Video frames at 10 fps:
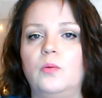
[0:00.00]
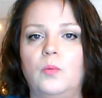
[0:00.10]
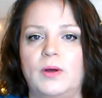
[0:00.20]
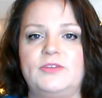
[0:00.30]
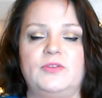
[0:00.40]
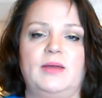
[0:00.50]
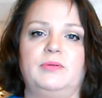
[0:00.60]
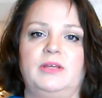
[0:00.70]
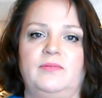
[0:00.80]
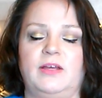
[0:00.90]
What do they
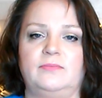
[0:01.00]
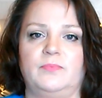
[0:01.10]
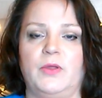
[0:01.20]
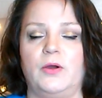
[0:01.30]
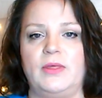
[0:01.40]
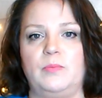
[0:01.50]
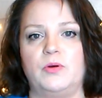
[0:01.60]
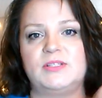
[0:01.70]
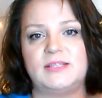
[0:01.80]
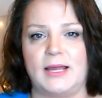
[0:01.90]
believe in? Are they
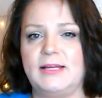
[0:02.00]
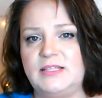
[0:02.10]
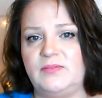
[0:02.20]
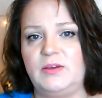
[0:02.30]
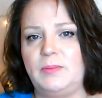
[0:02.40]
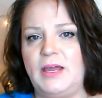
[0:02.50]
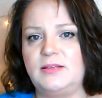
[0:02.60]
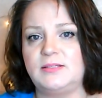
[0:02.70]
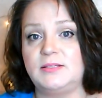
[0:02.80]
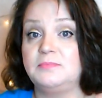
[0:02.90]
more scientific
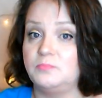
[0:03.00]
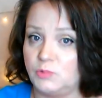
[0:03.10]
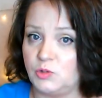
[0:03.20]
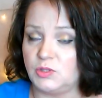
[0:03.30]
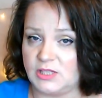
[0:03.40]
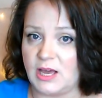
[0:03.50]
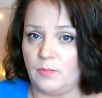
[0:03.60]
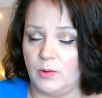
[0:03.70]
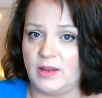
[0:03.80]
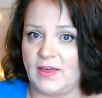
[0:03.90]
based, which is
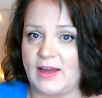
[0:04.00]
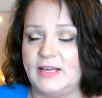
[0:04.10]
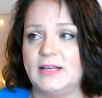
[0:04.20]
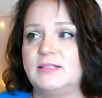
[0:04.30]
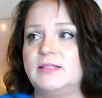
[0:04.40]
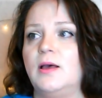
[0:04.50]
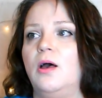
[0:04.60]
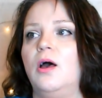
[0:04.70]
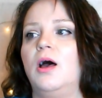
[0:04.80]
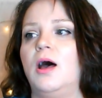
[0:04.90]
what that is,
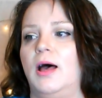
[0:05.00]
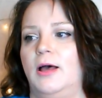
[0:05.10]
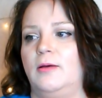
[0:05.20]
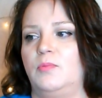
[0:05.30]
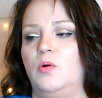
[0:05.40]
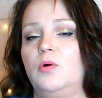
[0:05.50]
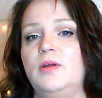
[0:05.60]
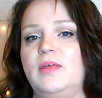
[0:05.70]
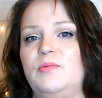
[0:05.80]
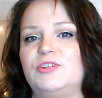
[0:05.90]

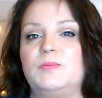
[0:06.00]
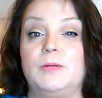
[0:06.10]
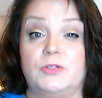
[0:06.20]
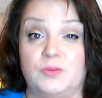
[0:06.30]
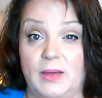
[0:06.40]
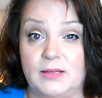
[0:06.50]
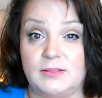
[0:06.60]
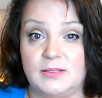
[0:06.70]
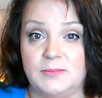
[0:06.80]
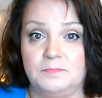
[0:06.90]
or are they more spiritual
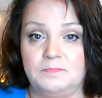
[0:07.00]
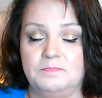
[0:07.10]
based?